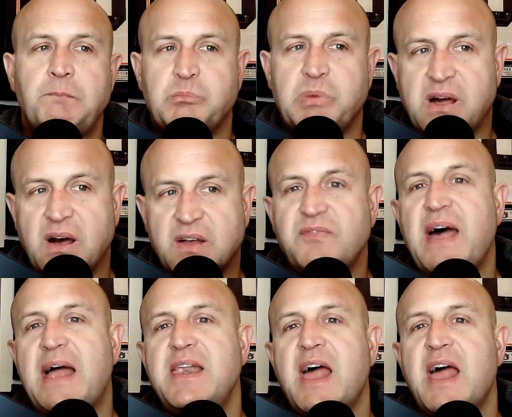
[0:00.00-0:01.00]
because of
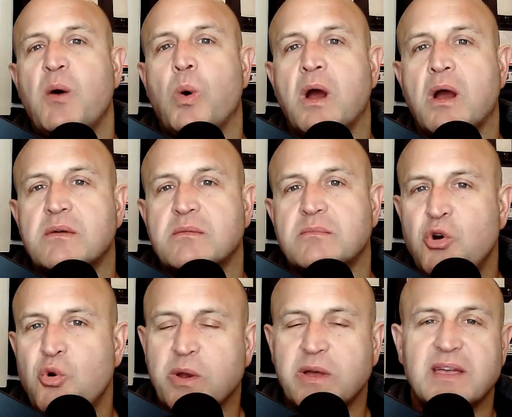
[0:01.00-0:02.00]
that network,
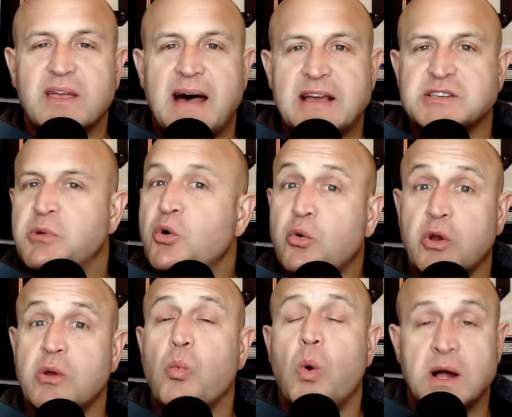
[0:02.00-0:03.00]
who really likes them? Who
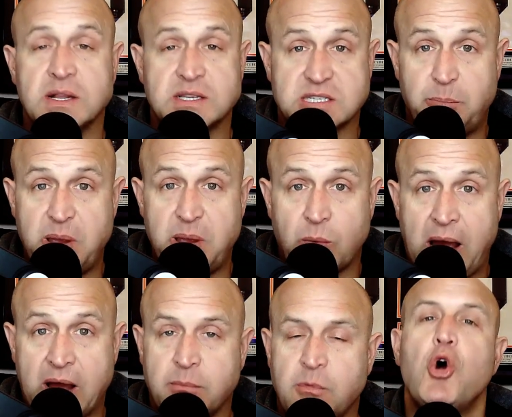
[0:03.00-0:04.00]
really wants to be
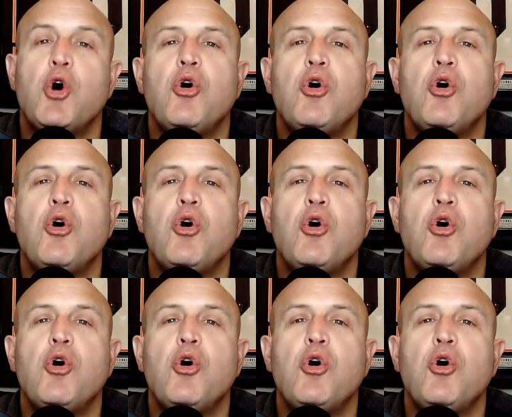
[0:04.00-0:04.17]
around them?